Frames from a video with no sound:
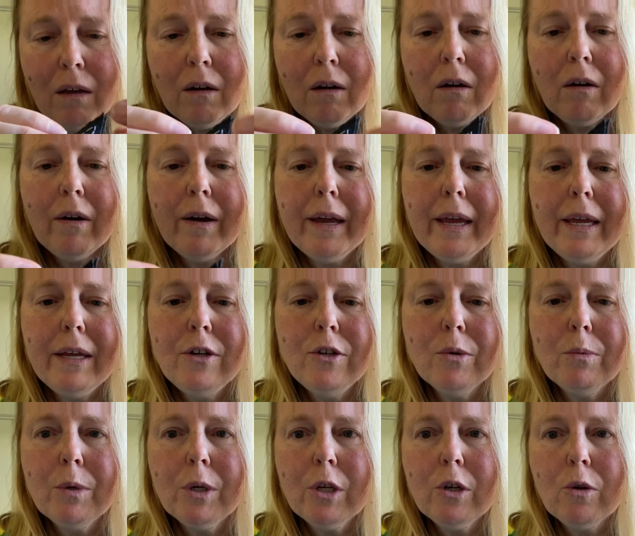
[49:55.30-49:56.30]
I don't
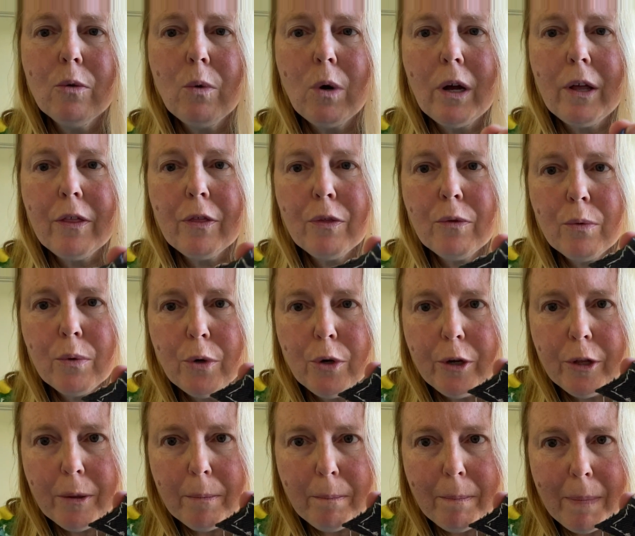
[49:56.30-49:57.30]
want to go right through to
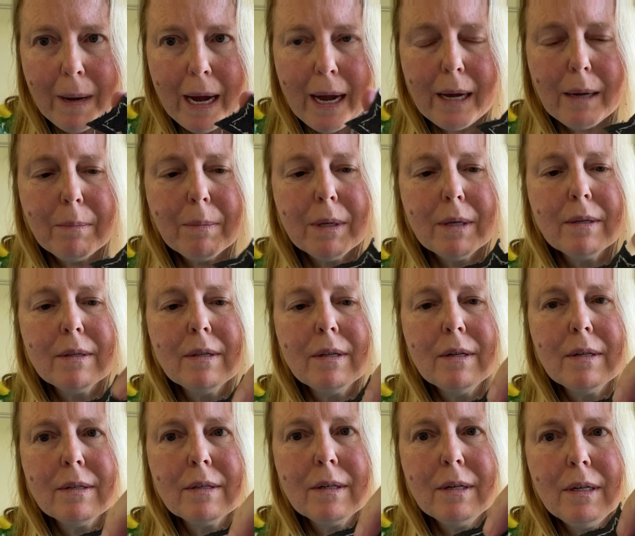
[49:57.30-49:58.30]
the back because then
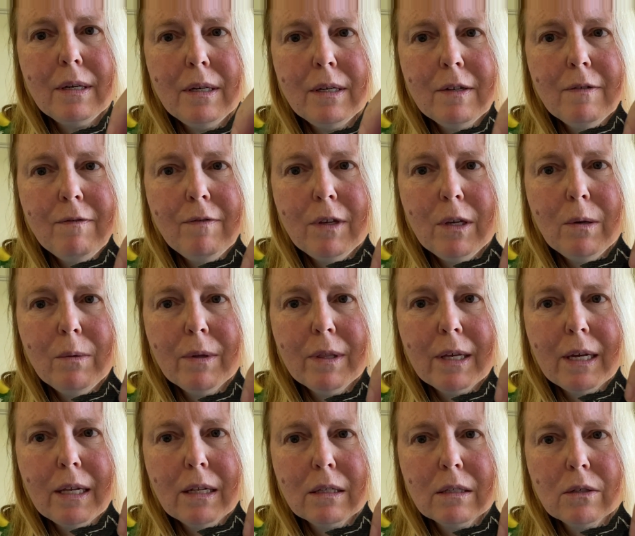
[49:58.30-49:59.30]
it's going to interfere with
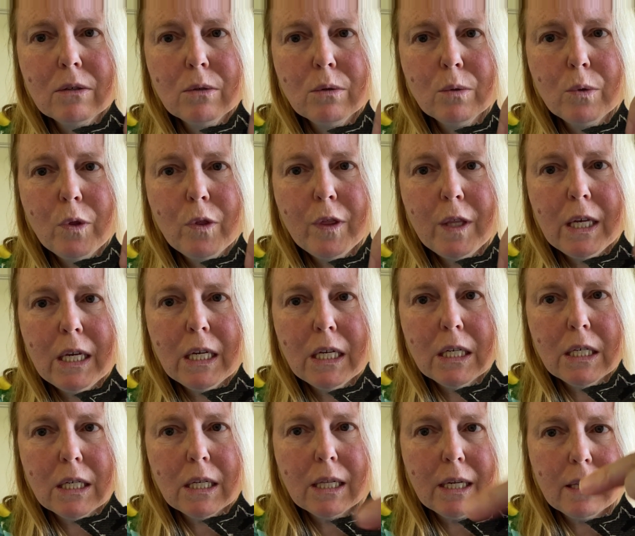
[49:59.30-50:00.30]
our little thing
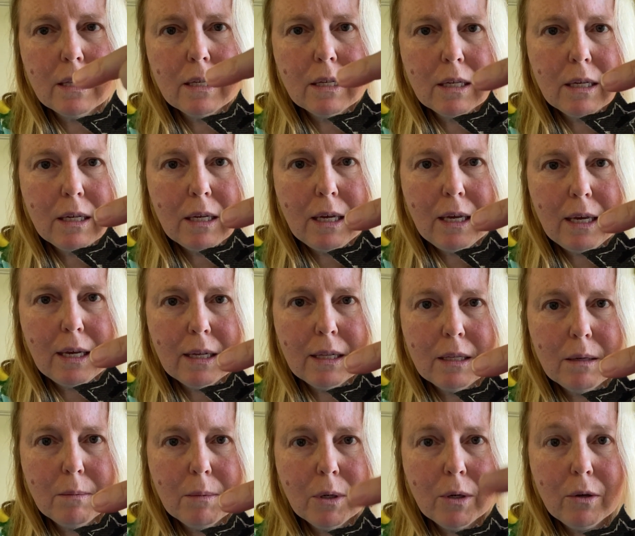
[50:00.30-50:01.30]
to let the hair
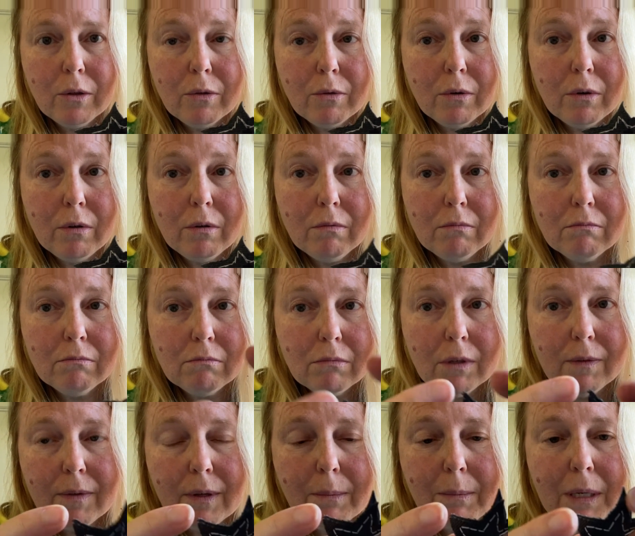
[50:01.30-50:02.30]
clip go through,
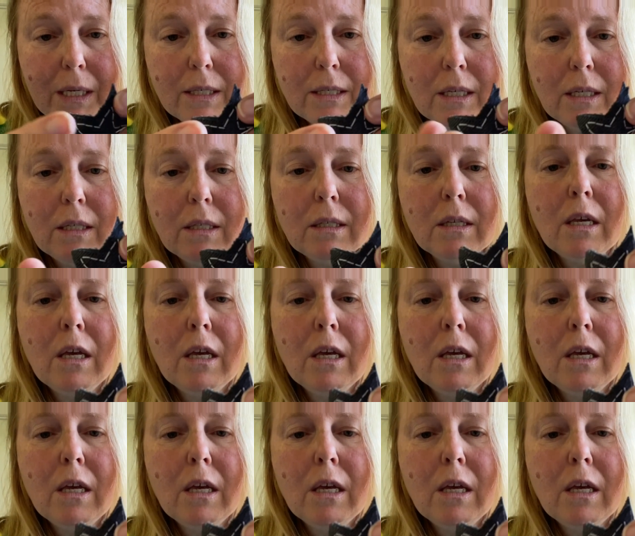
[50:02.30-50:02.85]
if that makes sense.